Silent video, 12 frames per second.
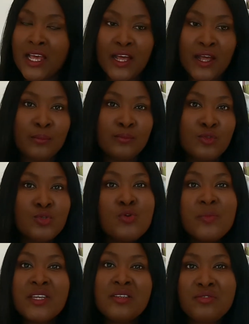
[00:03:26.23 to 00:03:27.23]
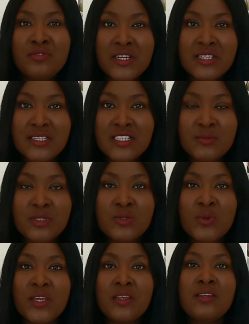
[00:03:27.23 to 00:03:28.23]
2 main differences
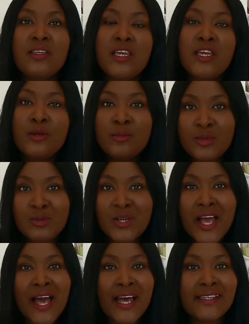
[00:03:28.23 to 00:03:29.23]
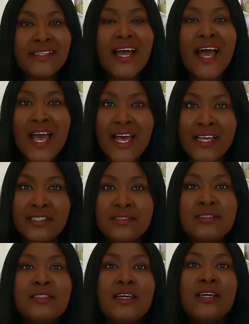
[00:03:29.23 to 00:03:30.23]
between the EU Blue Card
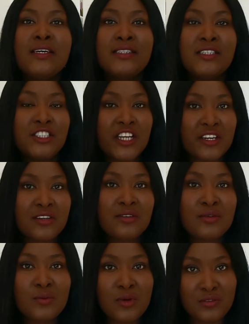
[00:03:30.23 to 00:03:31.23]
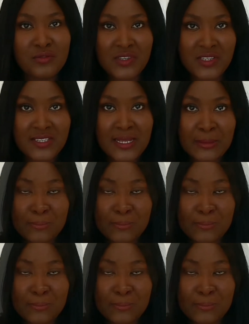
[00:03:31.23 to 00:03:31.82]
and the general work visa.